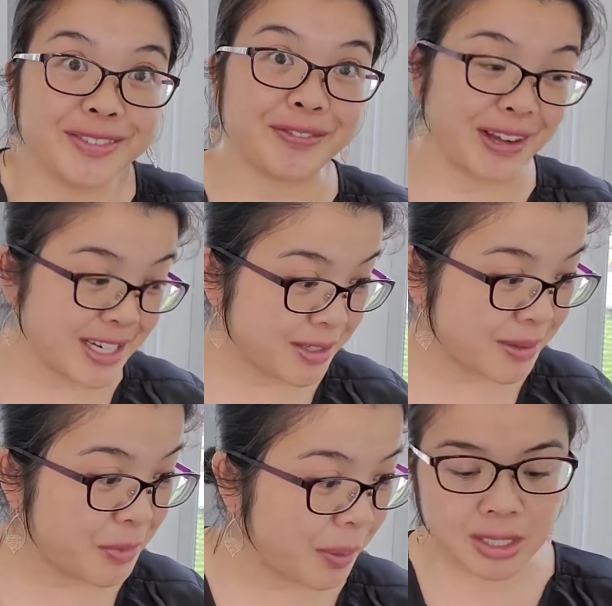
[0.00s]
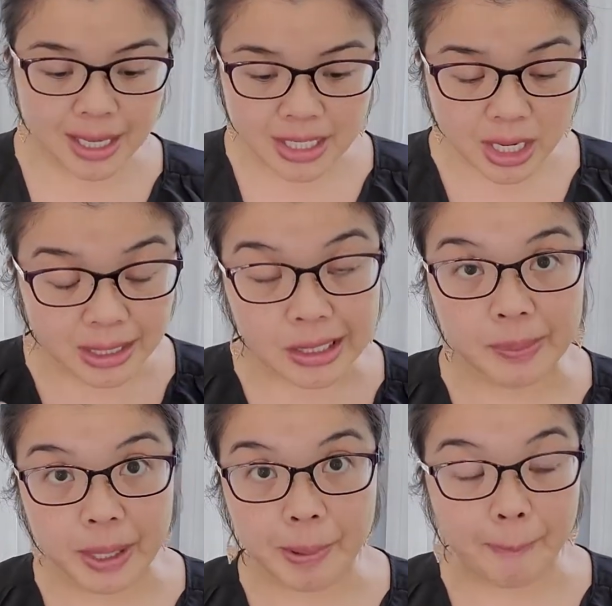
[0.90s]
Find out some more. So let's talk a little
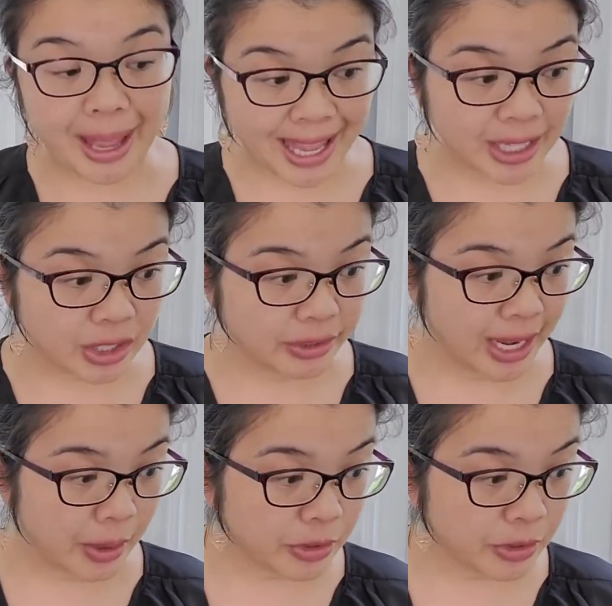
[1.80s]
bit about paeonol now.